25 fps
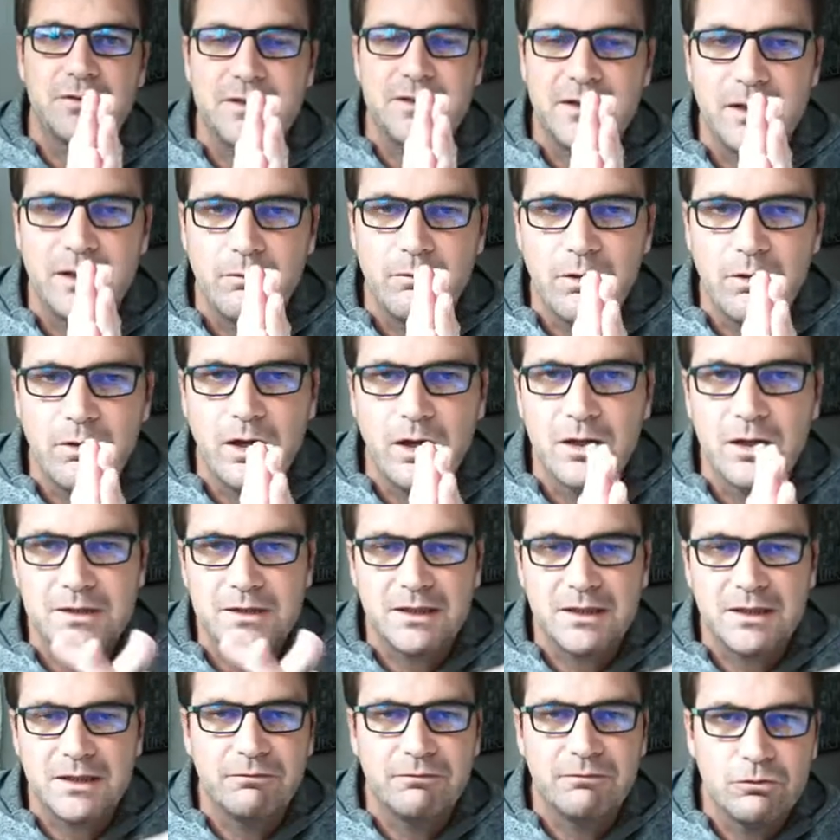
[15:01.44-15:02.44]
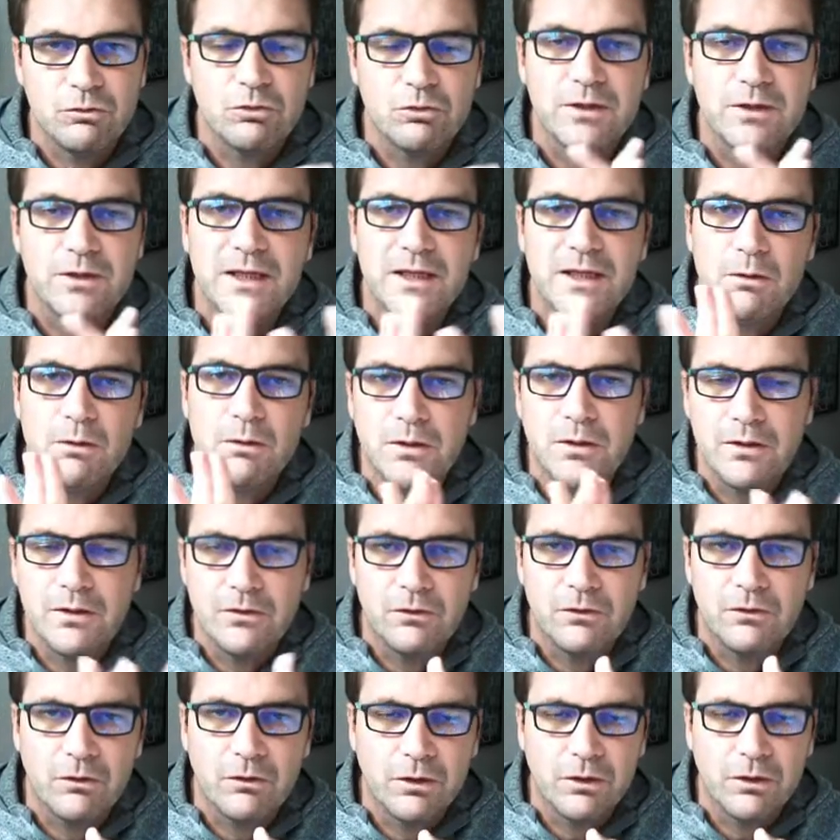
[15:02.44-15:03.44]
that they were asking for
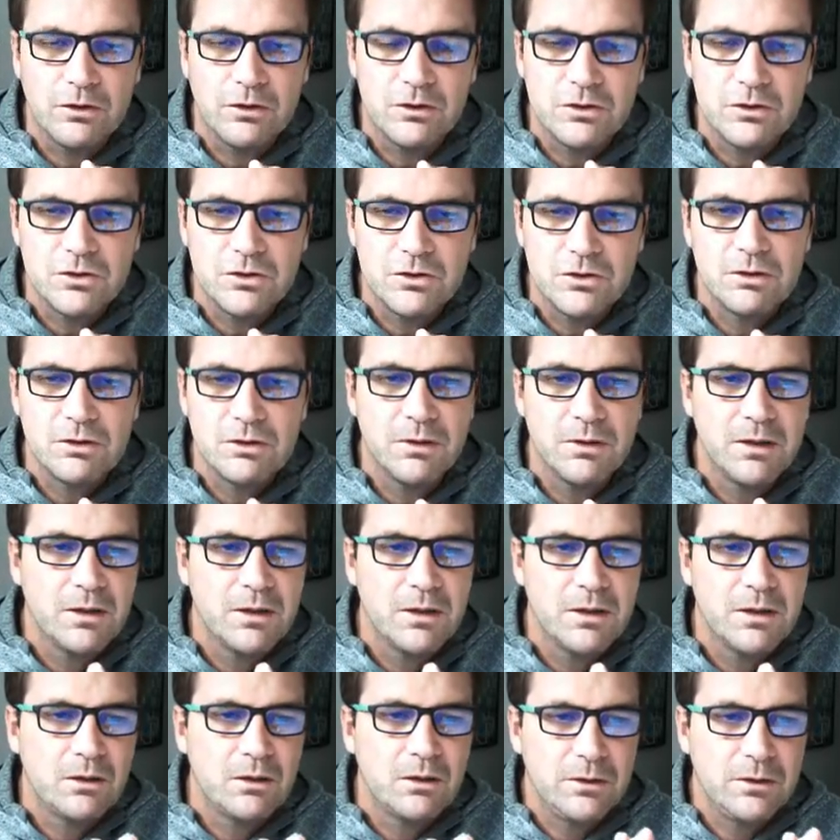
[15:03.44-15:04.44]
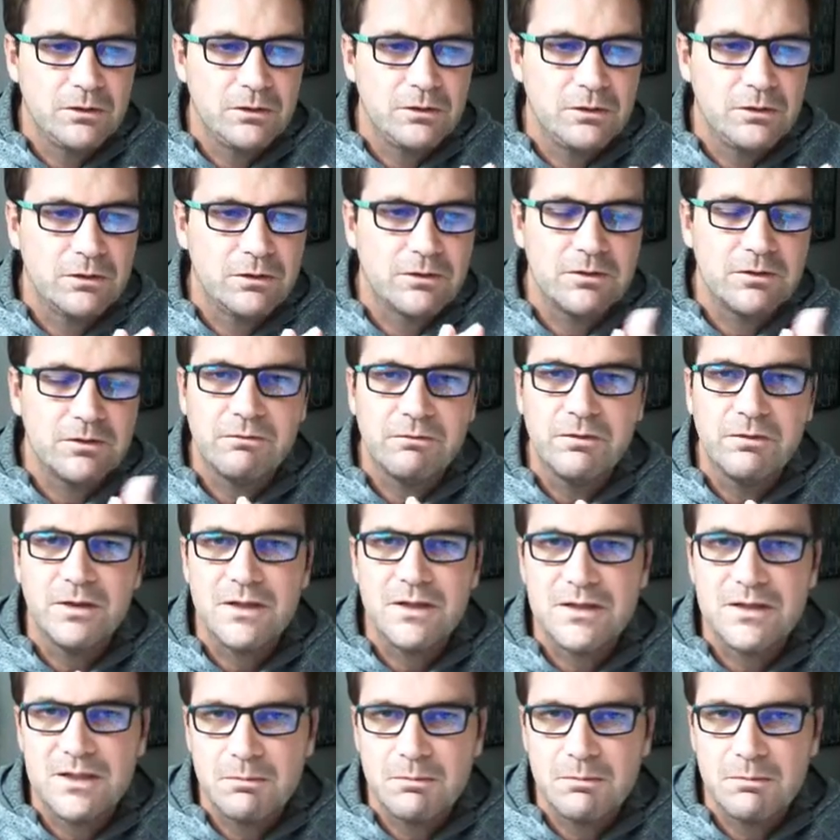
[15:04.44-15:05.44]
keywords on YouTube, we do a very
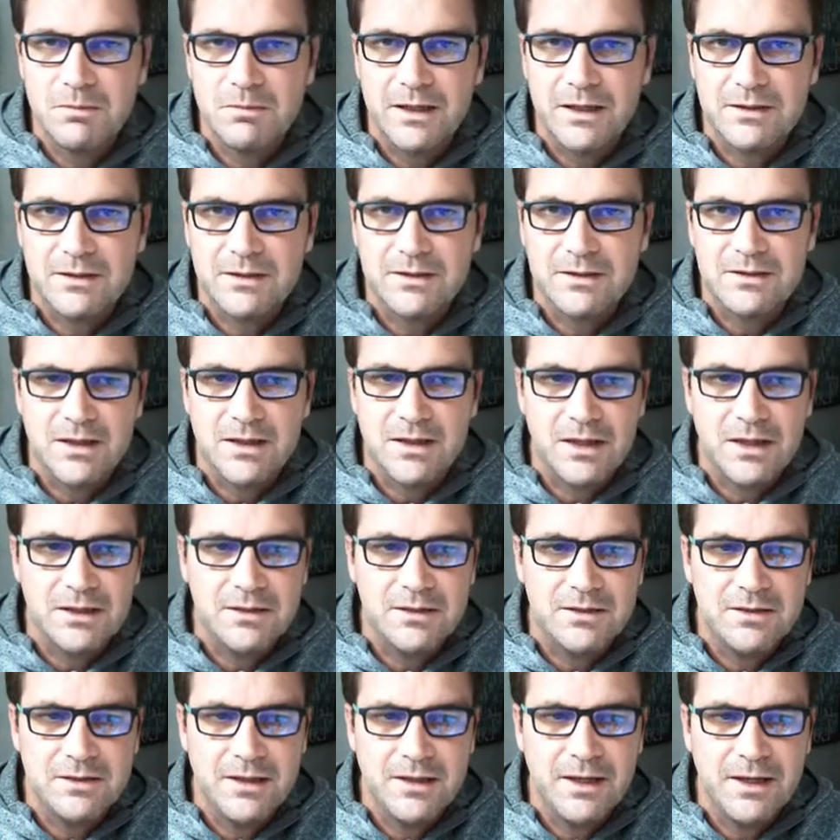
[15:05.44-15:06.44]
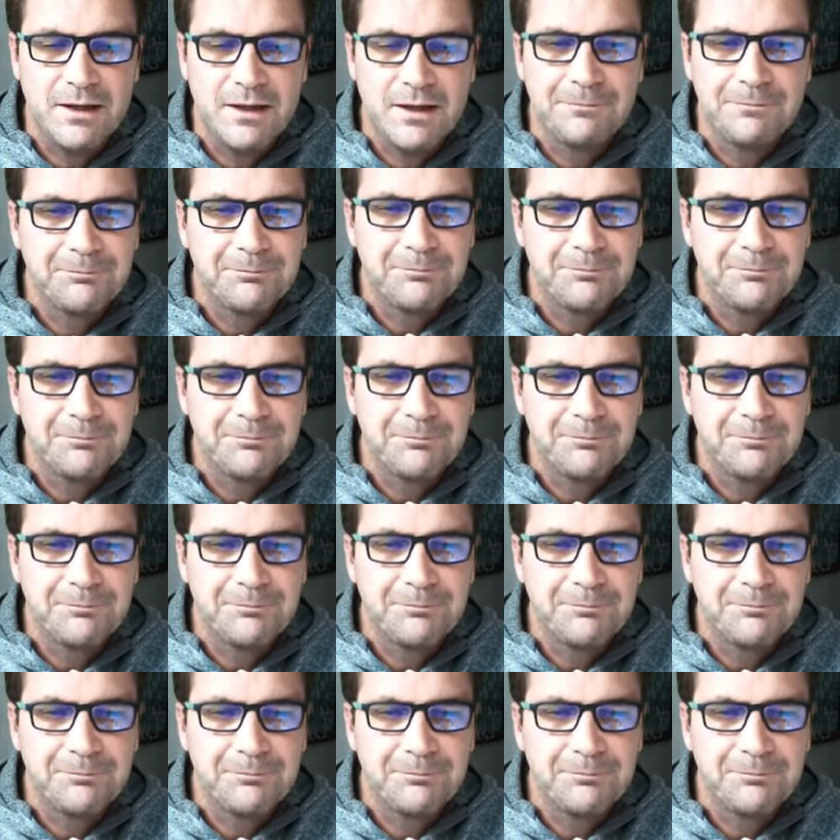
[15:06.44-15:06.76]
similar exercise here,